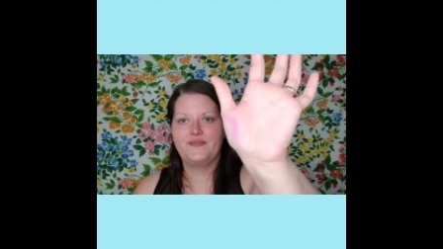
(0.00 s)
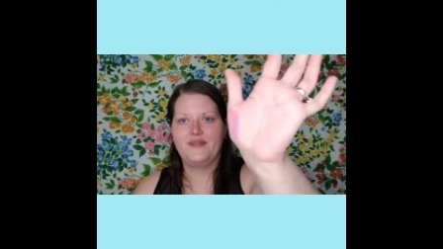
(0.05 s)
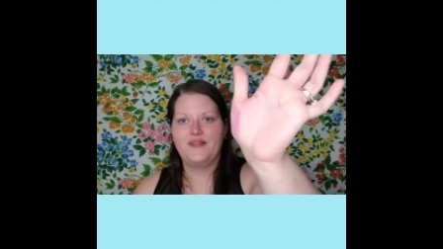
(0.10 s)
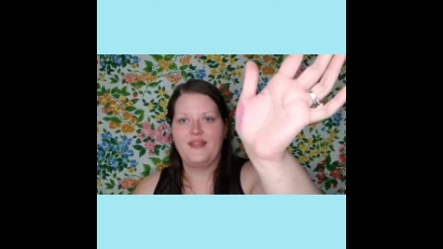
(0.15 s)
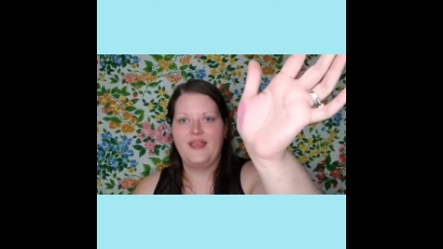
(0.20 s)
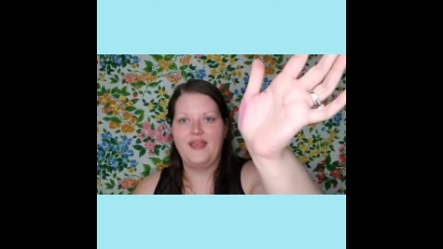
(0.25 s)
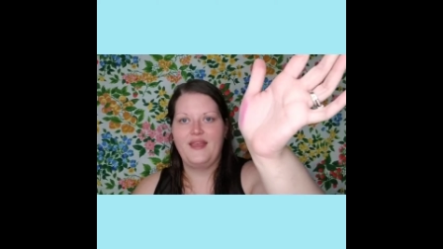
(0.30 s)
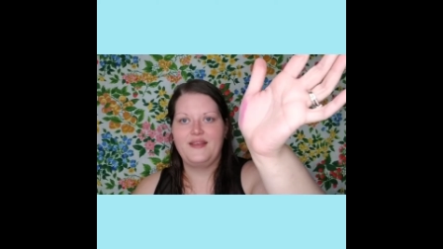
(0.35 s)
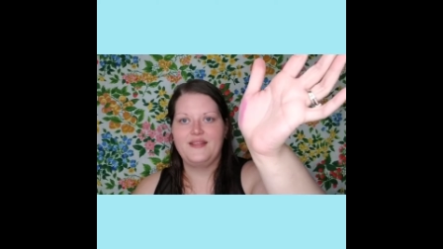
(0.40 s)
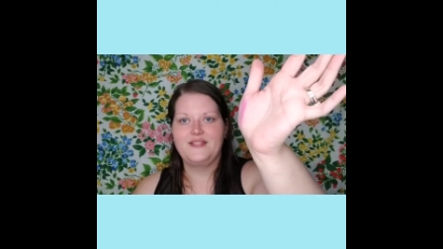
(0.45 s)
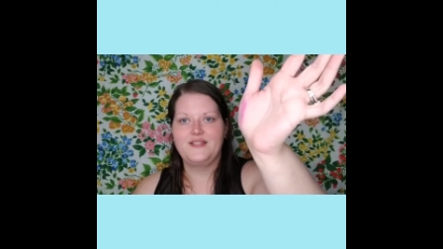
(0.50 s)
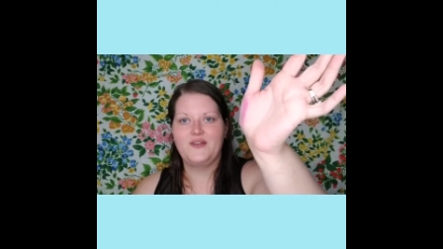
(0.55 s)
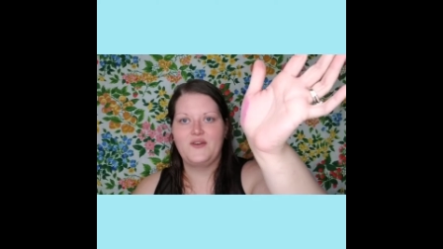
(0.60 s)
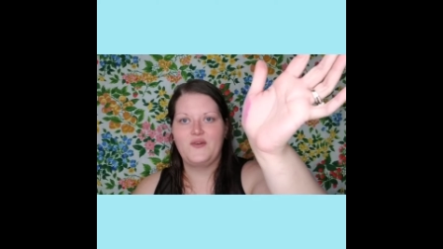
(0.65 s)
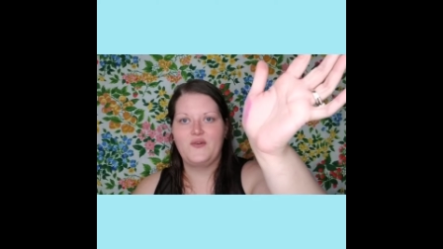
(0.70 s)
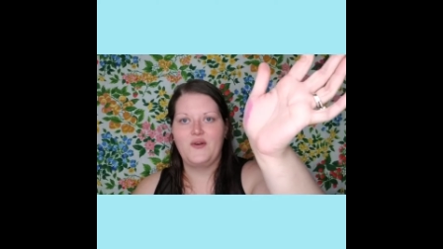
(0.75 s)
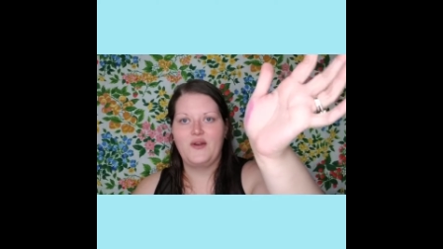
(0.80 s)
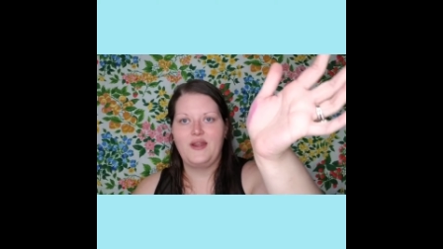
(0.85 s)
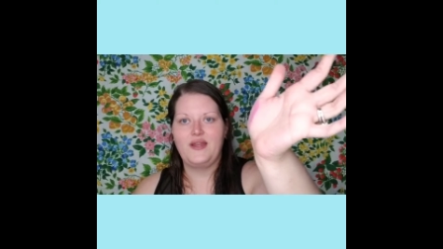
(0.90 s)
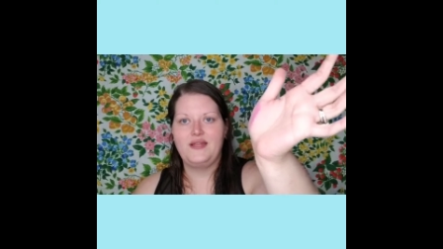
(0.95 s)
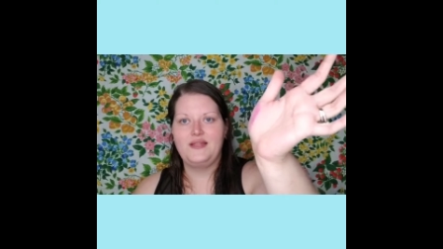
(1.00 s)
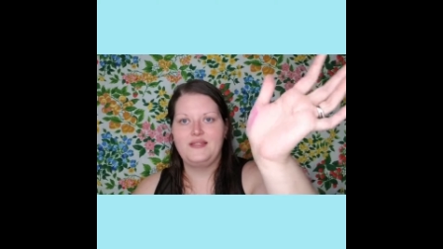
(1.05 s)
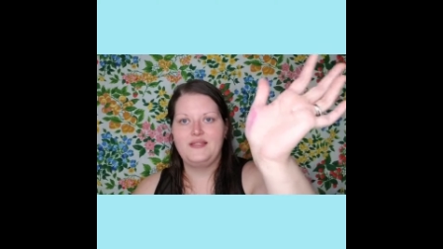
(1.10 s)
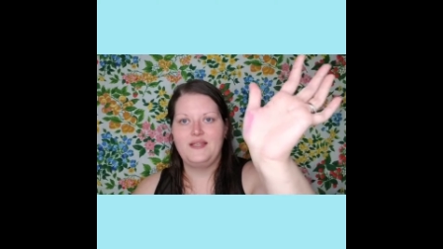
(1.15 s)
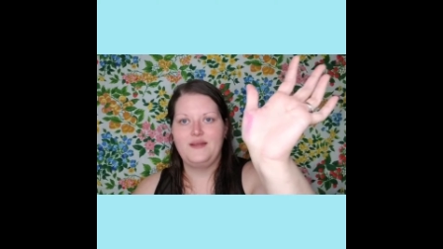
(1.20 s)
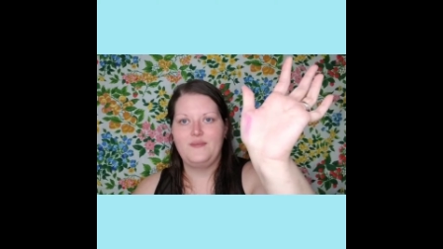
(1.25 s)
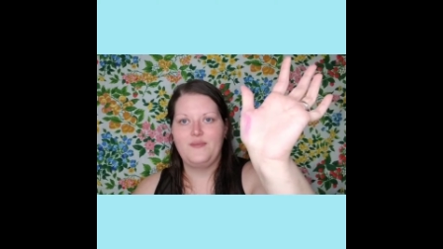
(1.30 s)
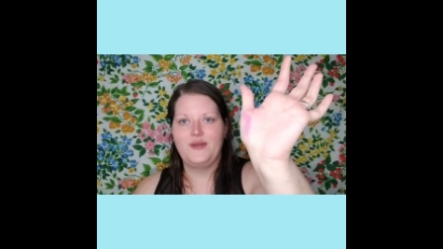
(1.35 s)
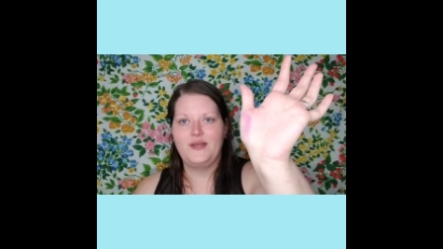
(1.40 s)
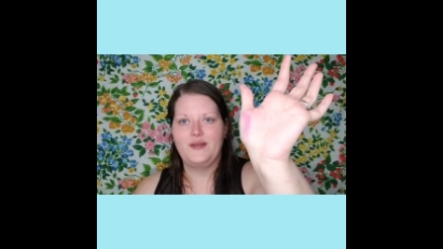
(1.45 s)
That is
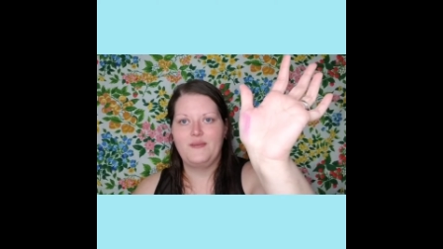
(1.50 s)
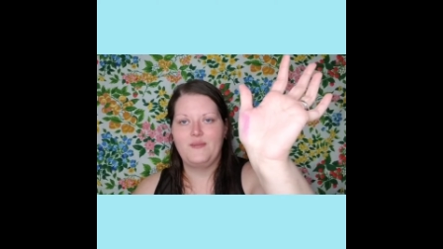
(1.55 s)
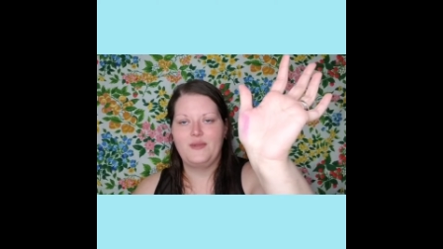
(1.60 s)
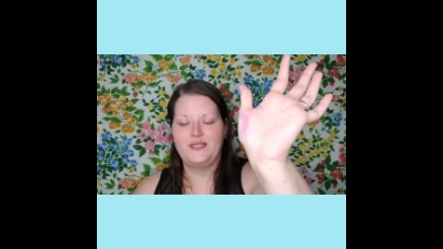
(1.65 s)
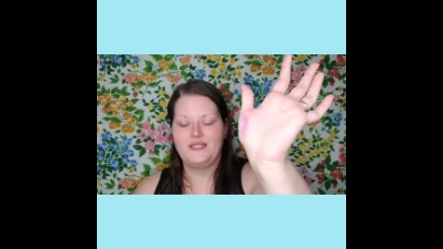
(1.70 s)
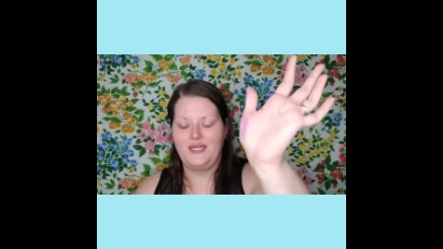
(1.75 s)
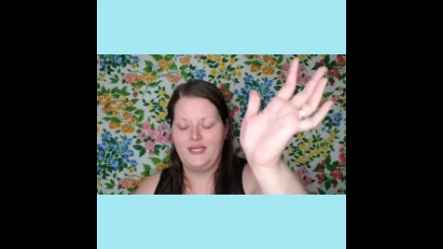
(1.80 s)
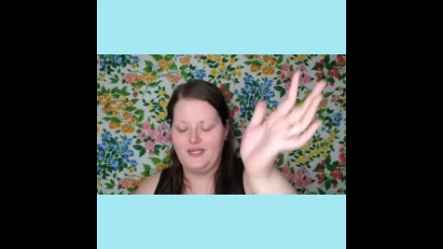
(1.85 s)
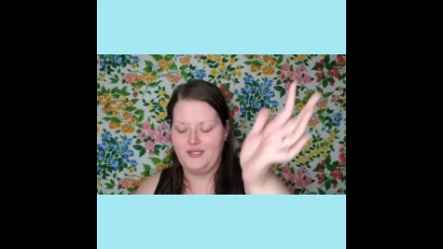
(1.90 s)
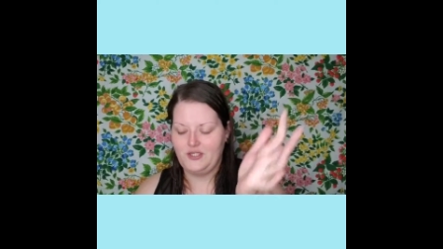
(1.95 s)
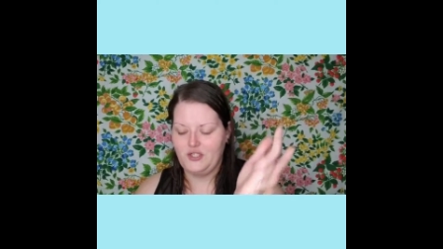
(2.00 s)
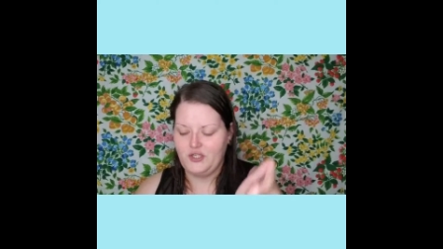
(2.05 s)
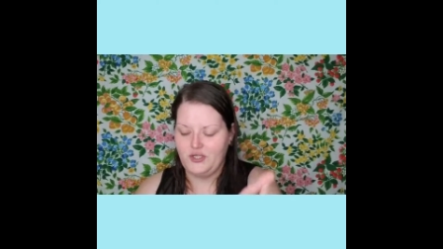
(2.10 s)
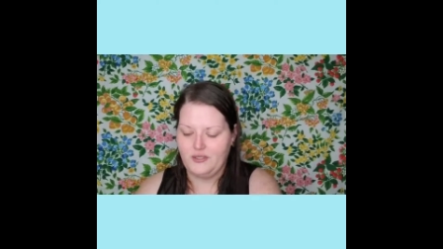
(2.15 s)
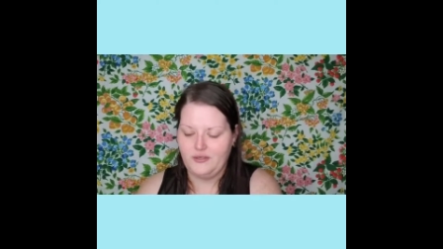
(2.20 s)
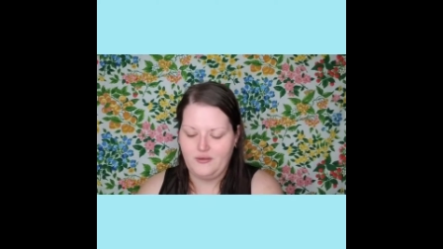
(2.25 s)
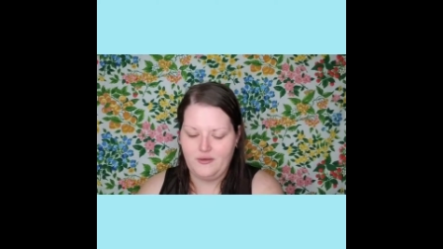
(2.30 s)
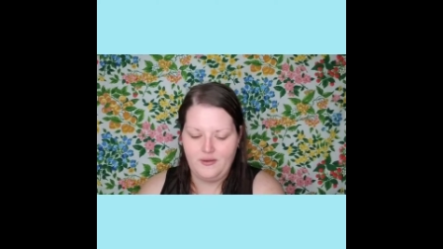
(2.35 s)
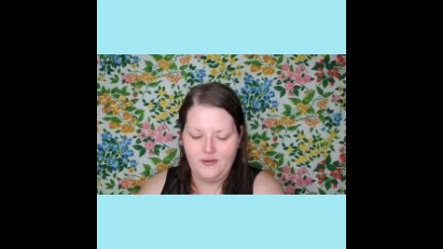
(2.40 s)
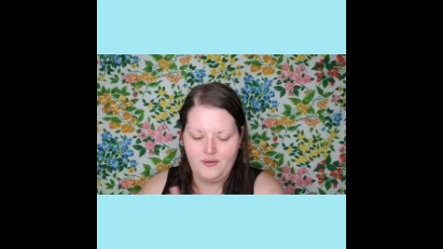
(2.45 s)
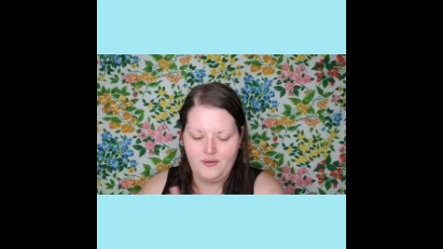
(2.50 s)
crazy pigmentation.